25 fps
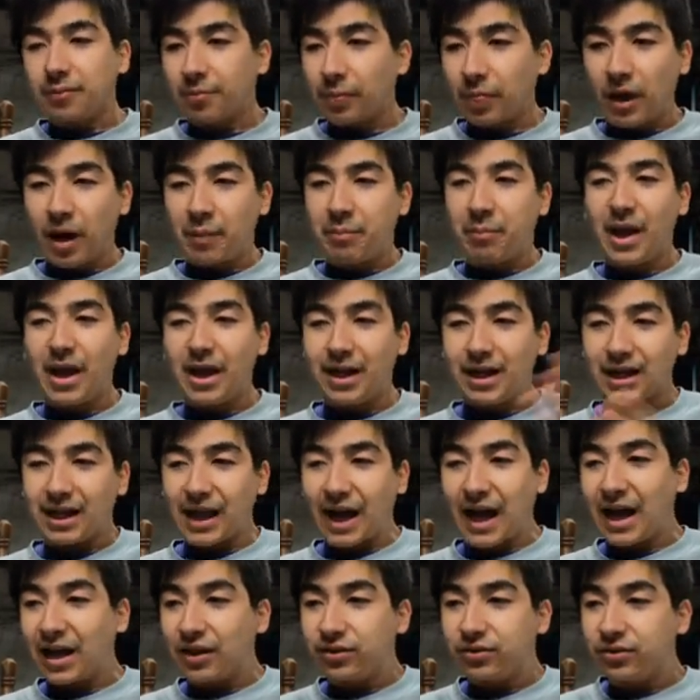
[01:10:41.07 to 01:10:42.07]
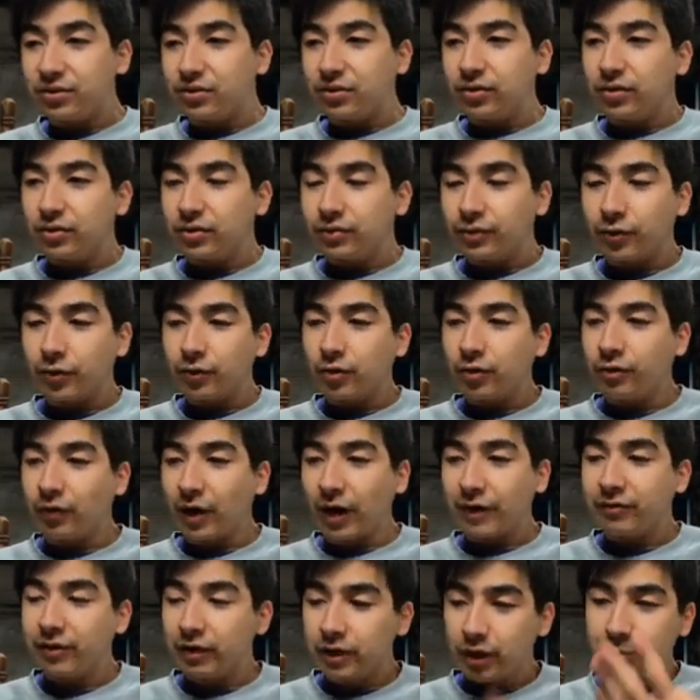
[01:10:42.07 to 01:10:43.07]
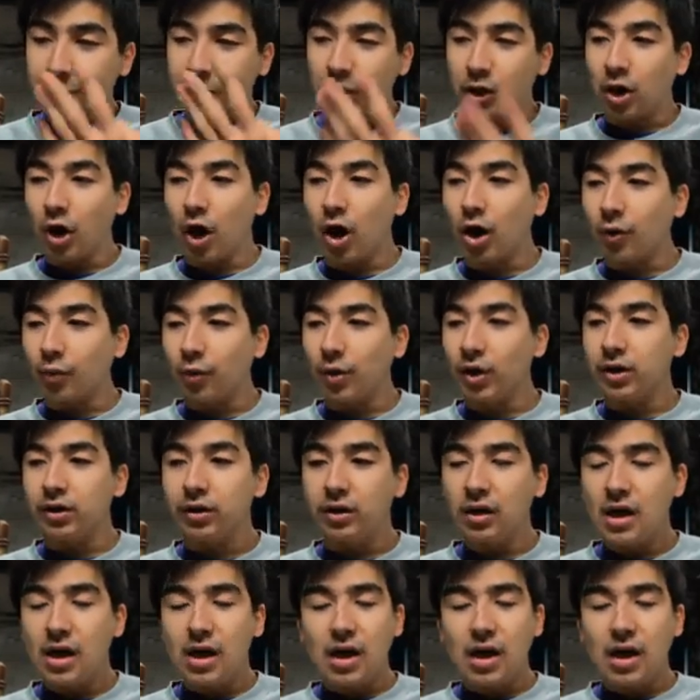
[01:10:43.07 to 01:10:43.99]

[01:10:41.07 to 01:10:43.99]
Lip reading: I pay the gas, I fill up the car, right?